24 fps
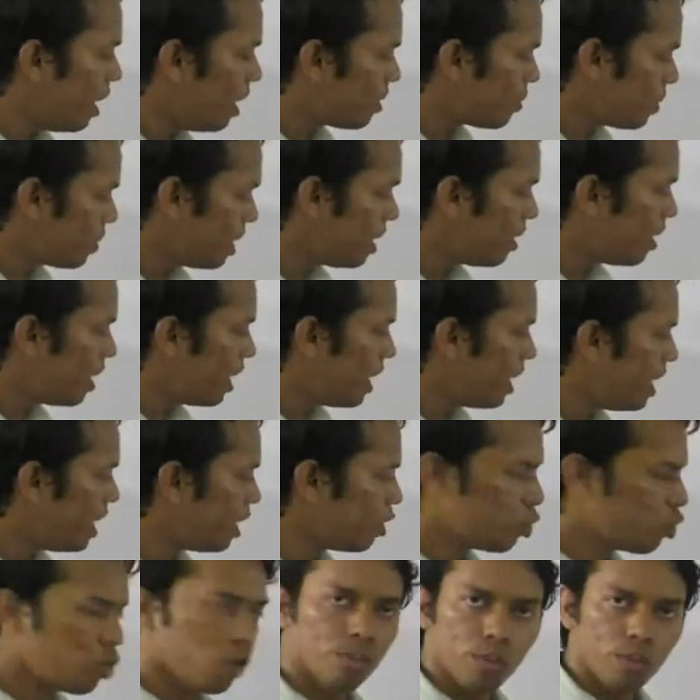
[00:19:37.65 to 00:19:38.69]
see here
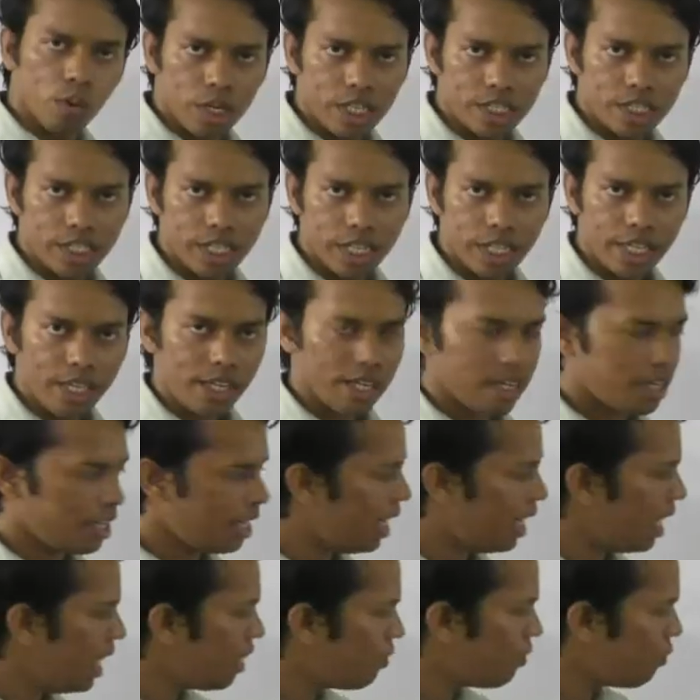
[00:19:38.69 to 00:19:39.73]
2 mole is there,
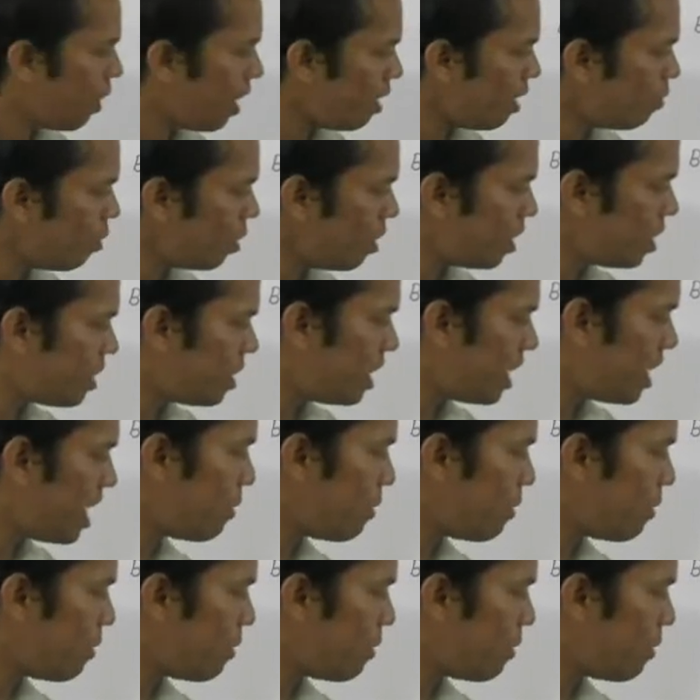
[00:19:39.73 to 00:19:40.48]
here 1 mole is there.